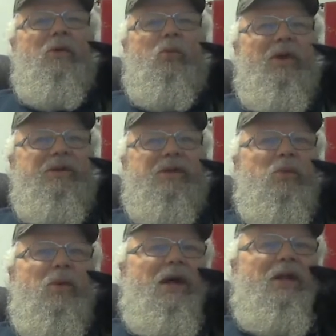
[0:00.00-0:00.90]
Once in a
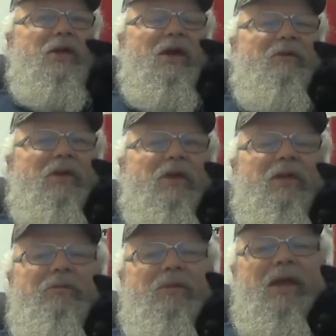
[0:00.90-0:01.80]
while, you'll have a
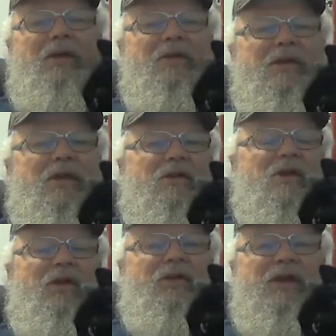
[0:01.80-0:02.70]
little. They have these things
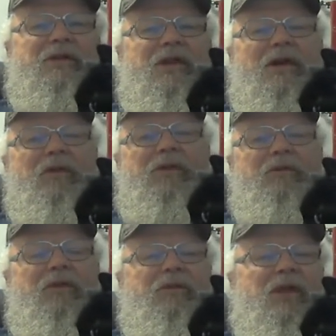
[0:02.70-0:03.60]
called dust devils.
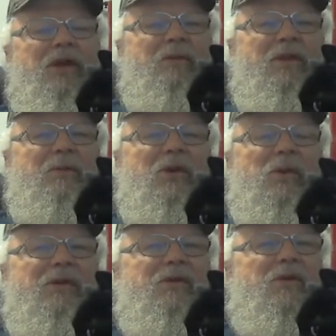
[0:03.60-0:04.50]
If you've seen them in the
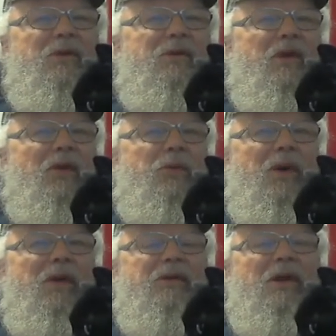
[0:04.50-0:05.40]
Midwest or in the
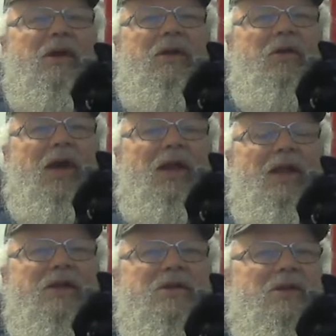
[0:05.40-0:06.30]
Southwest, they're kind of
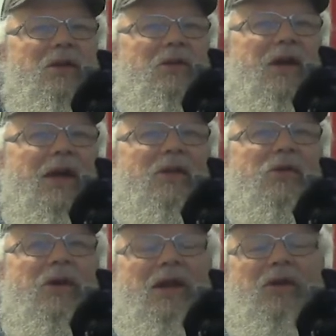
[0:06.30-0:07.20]
like just little tiny
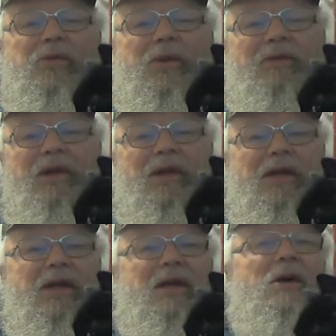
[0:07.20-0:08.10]
tornadoes. Well,
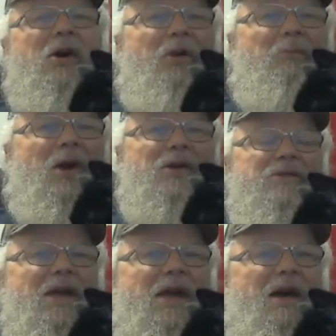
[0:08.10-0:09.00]
evidently on Mars
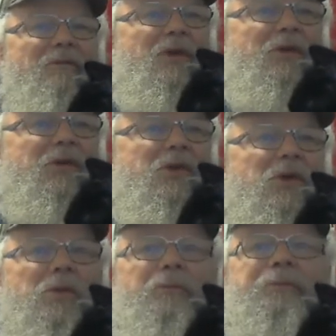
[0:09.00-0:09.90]
they have those too.